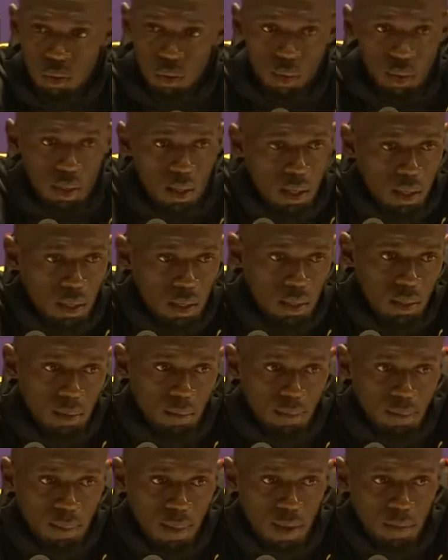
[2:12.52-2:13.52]
Well,
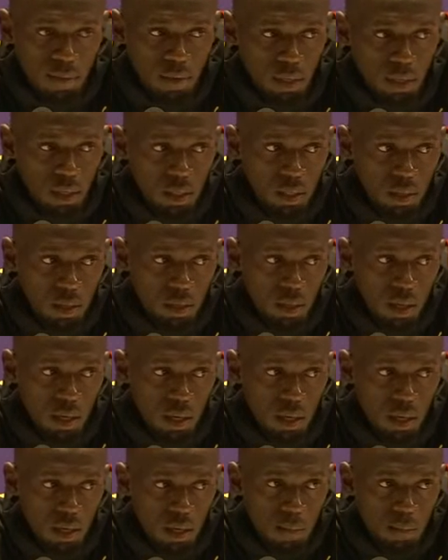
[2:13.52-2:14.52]
after the injury,
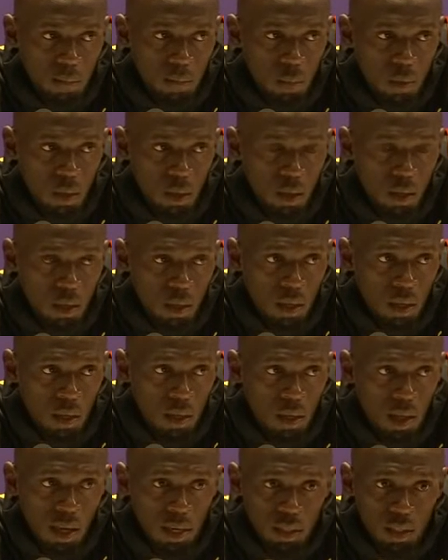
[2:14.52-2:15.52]

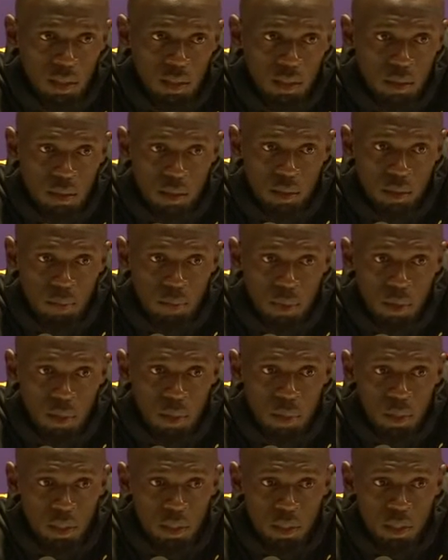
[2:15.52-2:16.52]
I just pretty
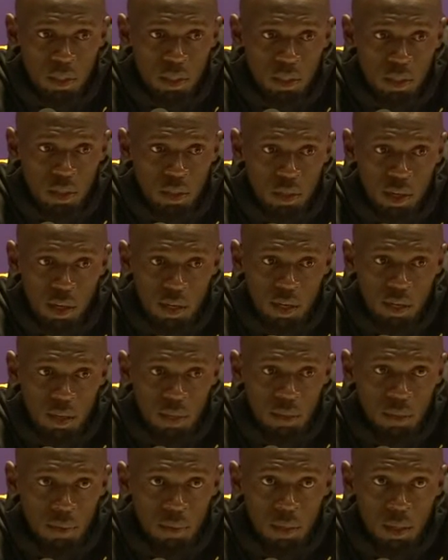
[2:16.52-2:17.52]
much try
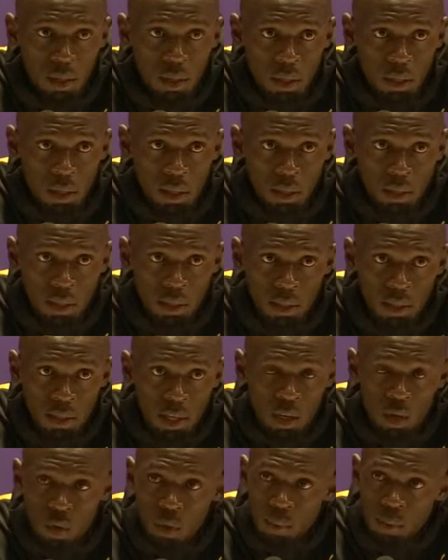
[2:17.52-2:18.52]
to
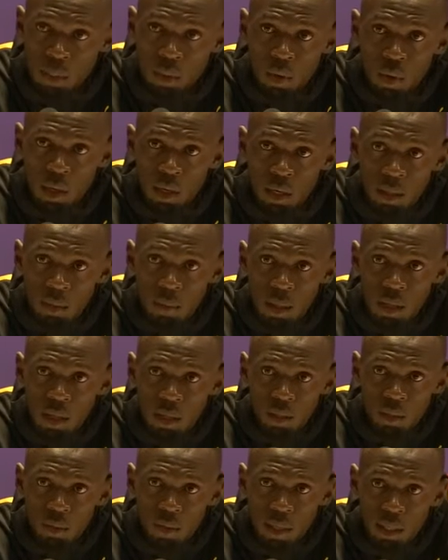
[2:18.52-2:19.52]
get home as quickly
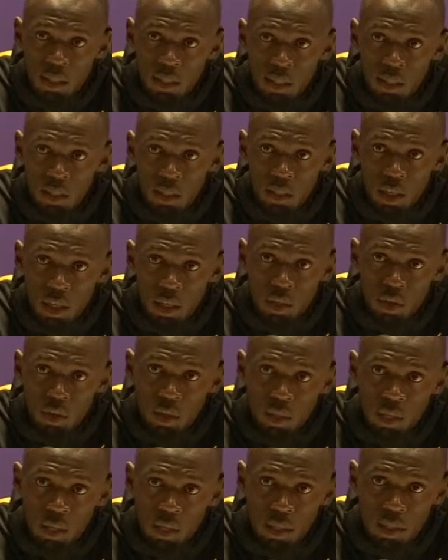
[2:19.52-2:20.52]
because we had to start
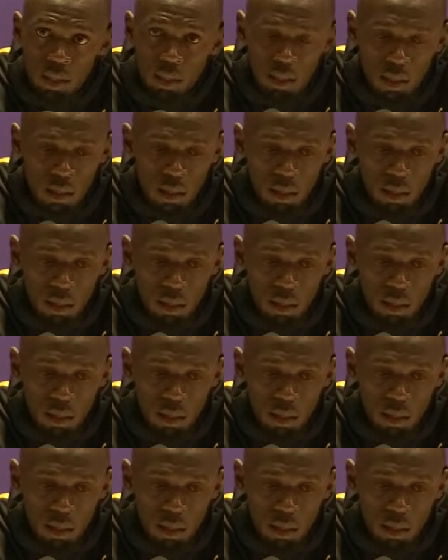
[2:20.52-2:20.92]
treating it.